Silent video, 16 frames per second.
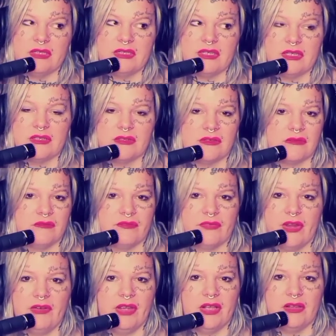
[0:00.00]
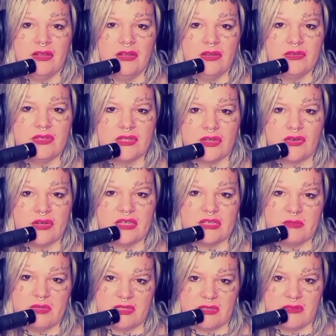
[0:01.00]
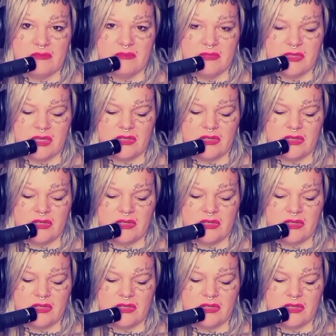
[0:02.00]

and this is very close to Christmas.